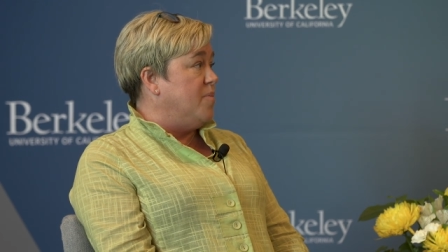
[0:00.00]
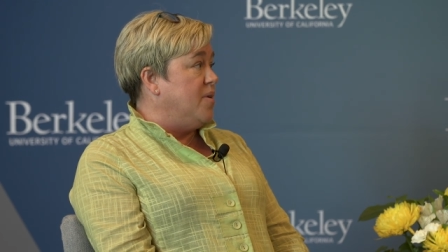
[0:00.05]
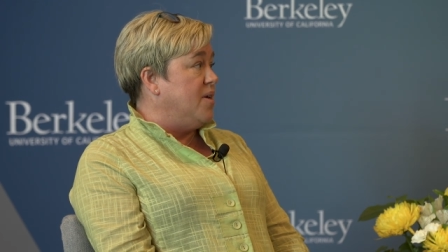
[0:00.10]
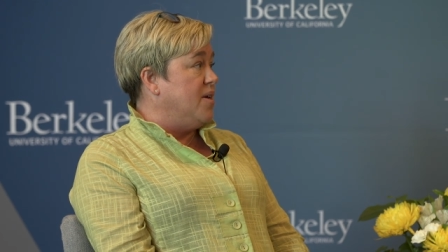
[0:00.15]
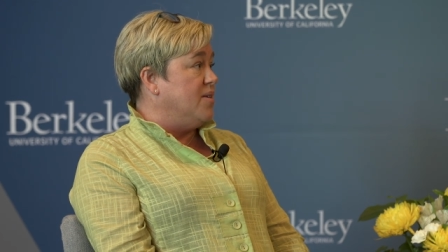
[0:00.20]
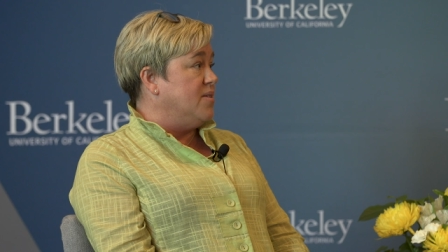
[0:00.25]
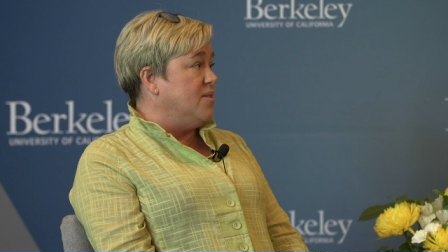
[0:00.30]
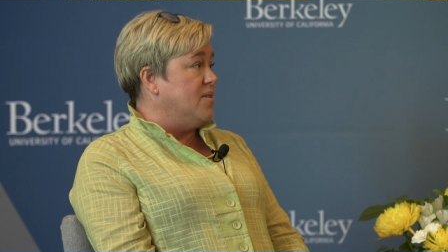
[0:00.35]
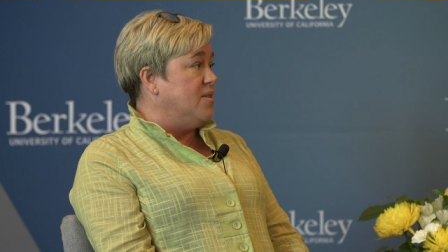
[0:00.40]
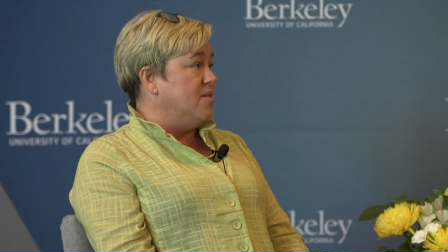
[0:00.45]

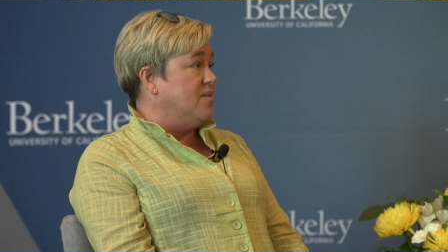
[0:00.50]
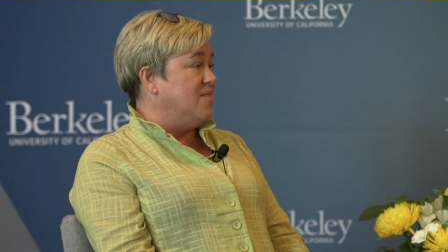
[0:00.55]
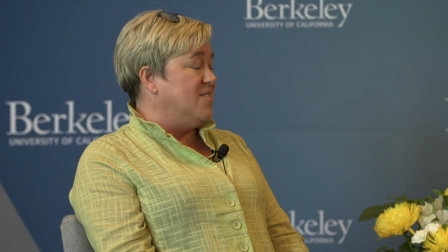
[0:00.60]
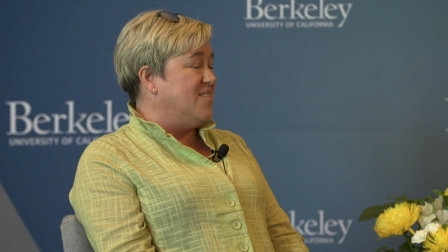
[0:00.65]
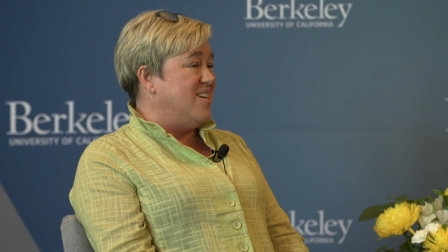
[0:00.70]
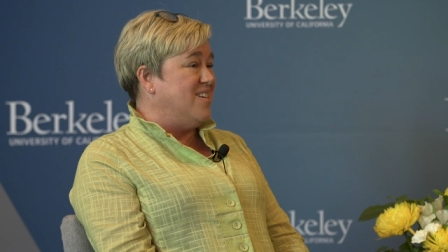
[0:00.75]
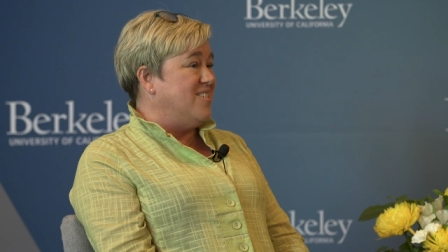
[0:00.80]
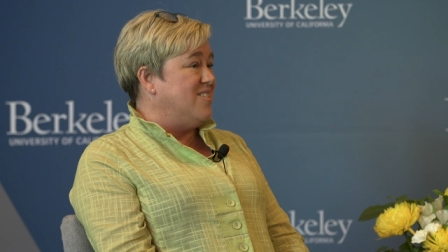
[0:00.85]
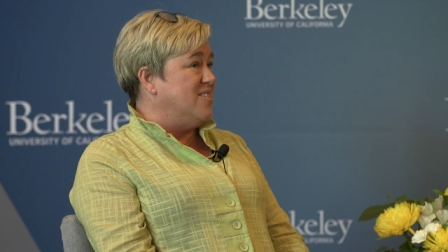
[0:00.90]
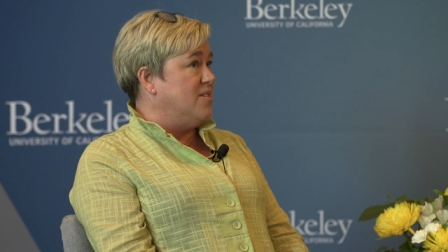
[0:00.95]
because the
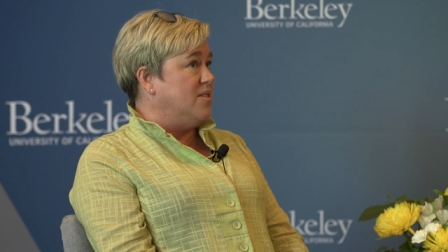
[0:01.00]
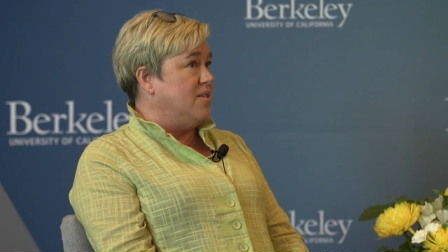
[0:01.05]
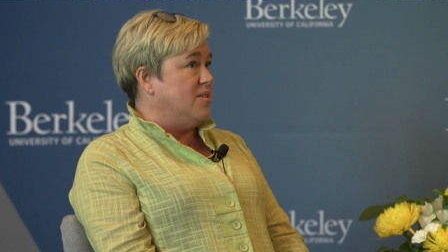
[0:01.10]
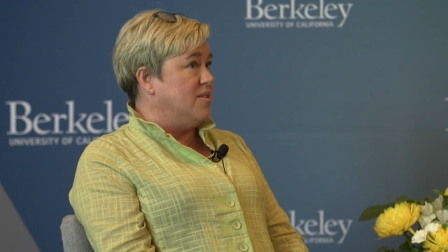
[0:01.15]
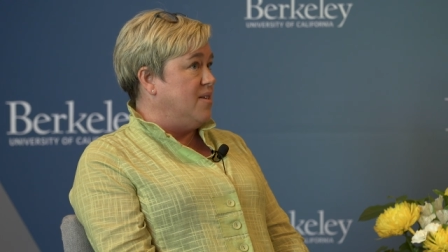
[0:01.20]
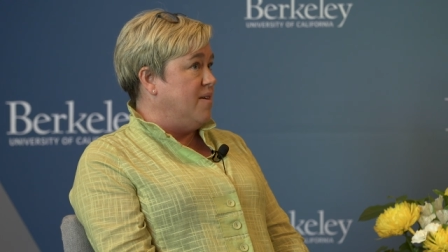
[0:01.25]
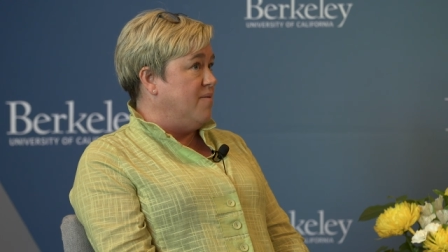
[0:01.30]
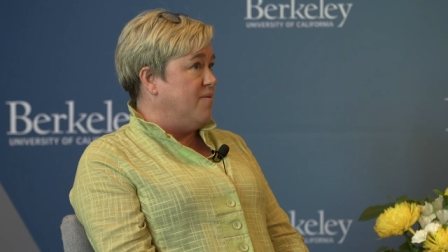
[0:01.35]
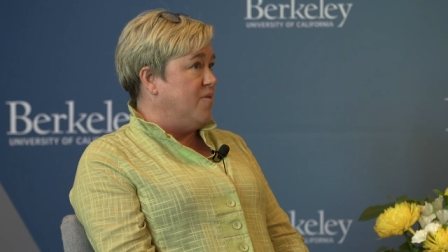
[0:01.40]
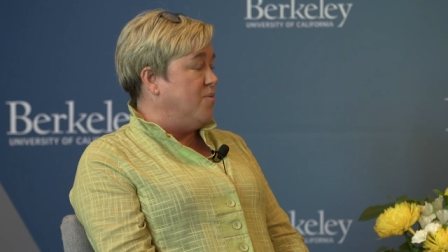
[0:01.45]
state just
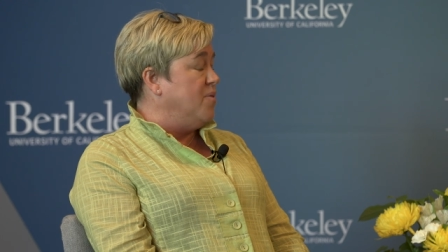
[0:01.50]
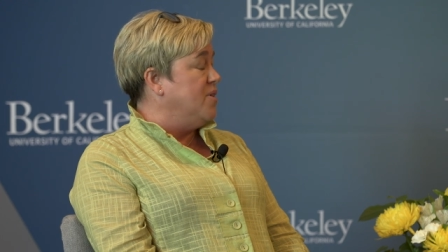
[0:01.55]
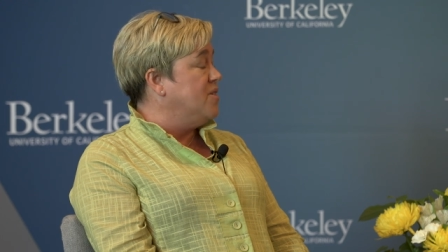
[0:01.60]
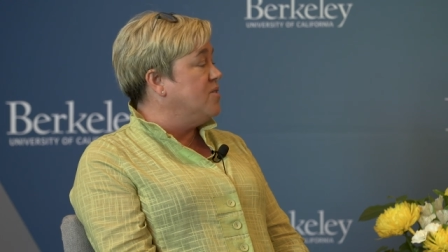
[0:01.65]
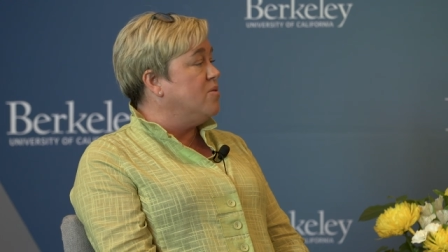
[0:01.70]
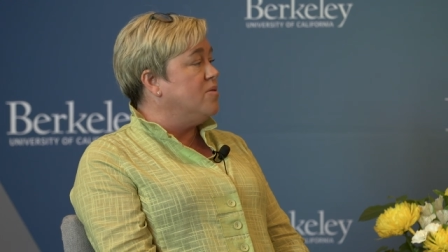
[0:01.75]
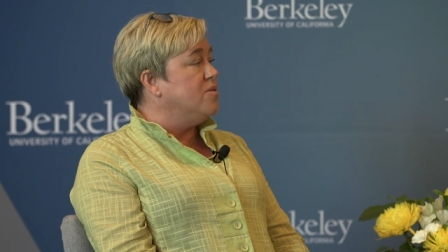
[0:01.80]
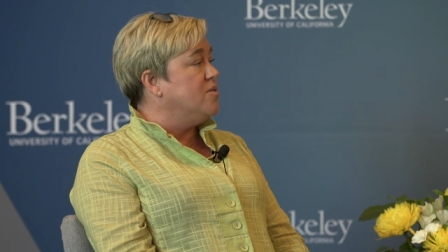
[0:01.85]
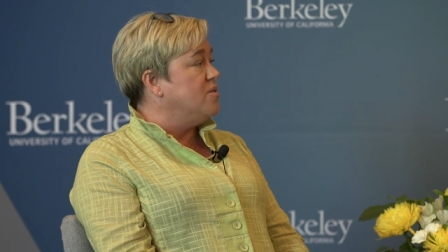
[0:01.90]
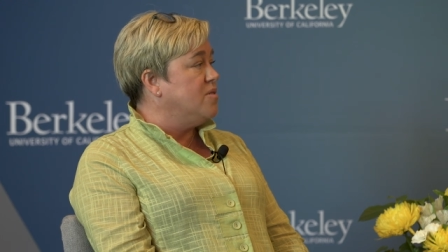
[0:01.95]
doesn't have the
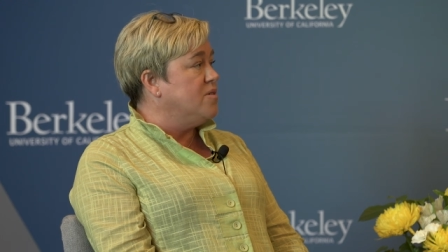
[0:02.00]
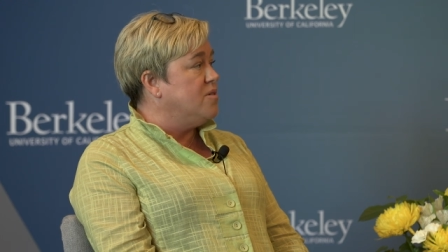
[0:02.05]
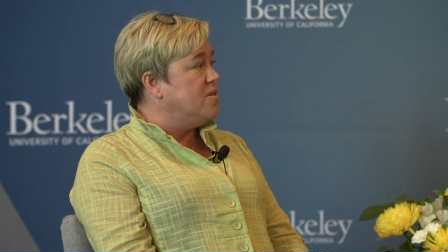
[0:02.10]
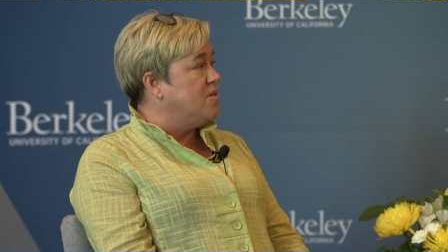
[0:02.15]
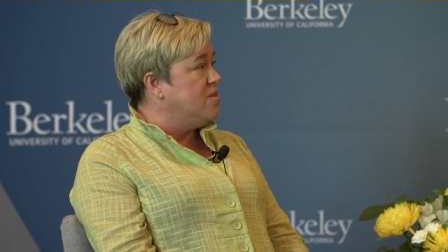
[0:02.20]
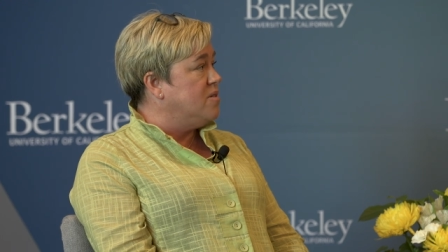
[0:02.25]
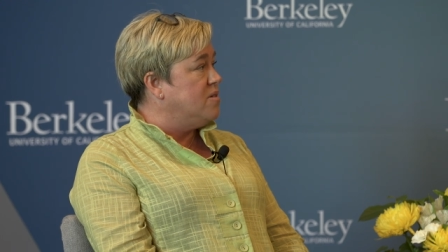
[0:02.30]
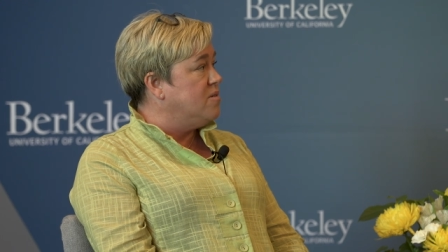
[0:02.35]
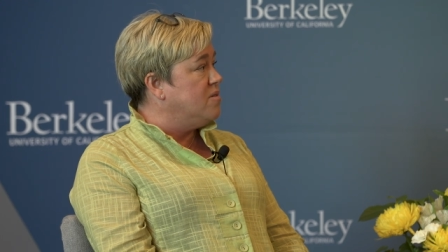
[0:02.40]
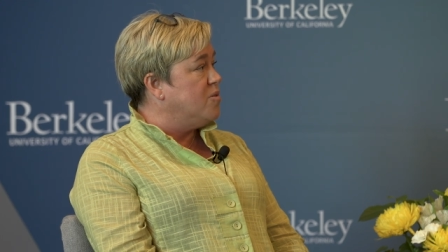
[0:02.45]
resources
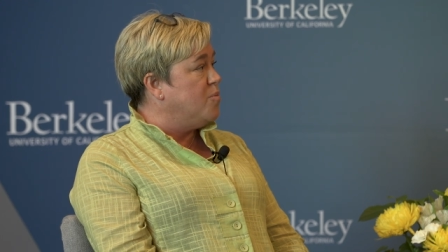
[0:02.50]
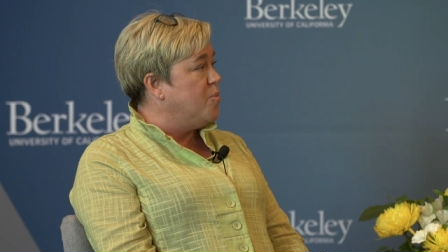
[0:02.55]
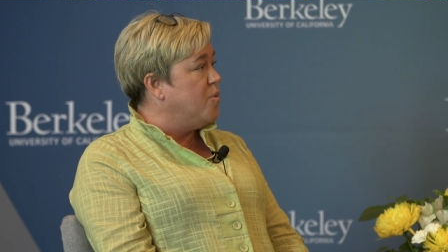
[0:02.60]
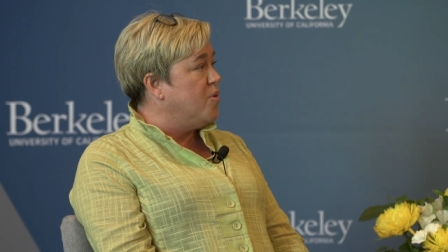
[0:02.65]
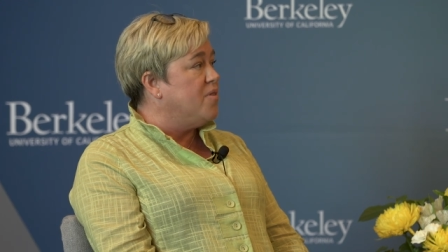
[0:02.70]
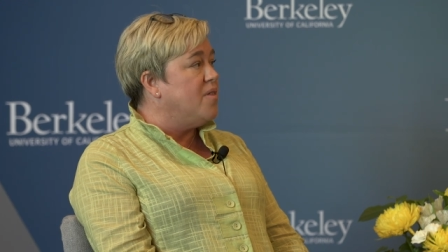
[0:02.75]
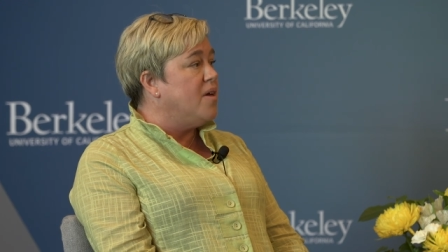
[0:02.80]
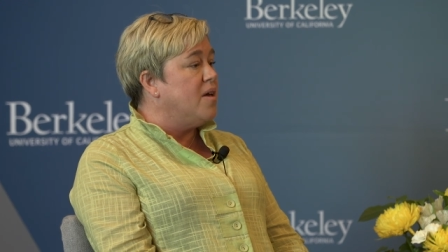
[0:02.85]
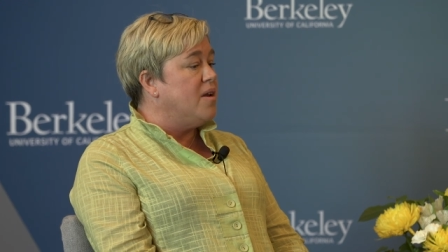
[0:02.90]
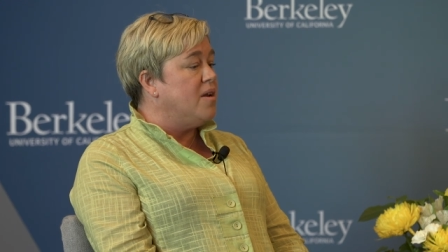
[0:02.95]
to
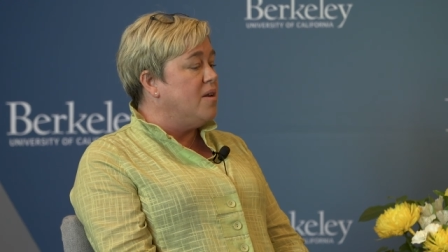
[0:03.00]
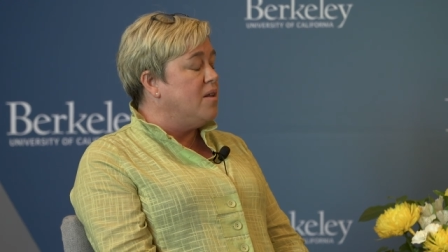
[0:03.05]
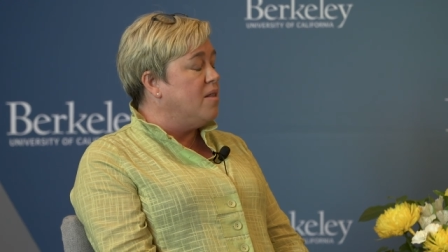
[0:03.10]
support that any